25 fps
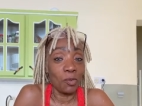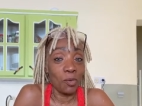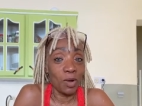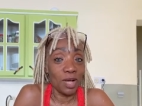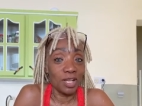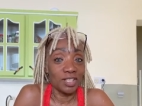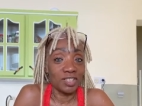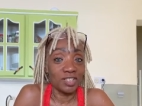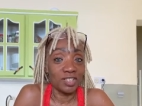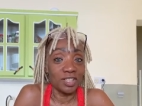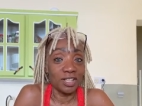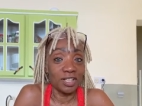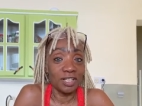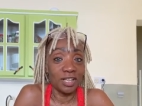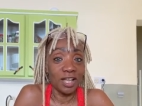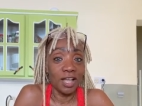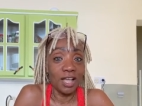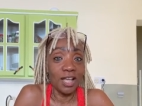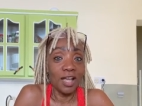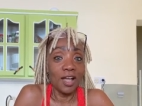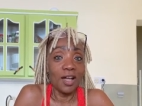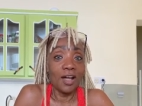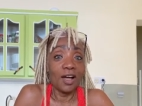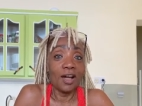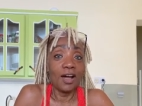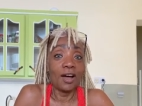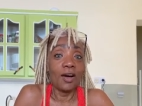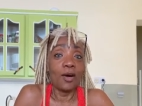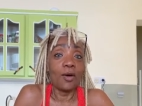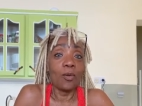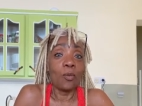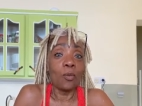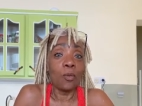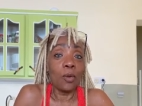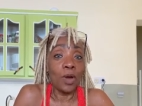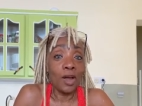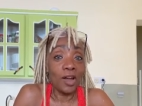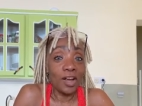I said something,
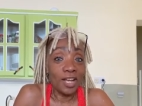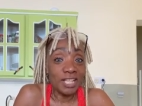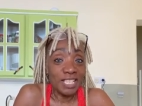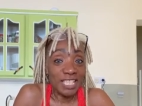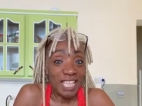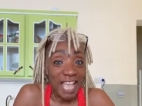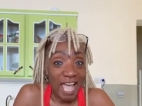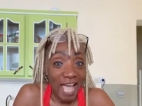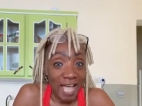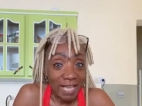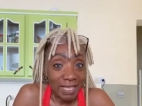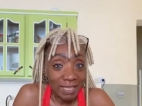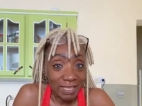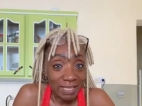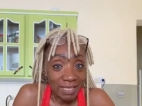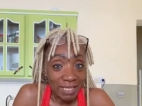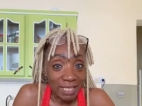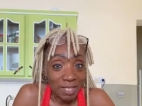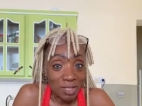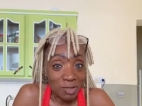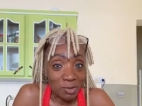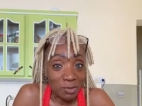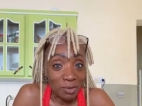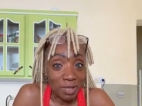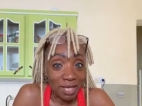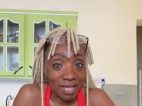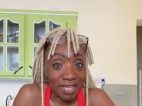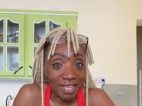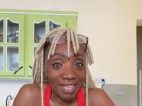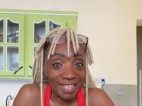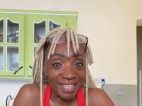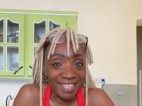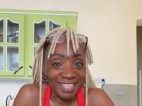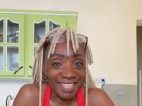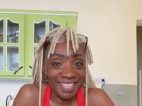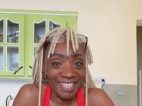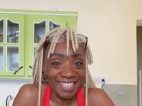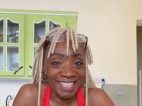and he comes back
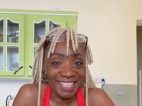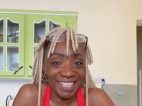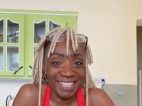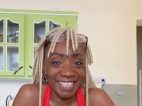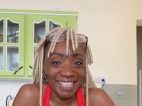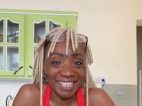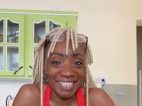with,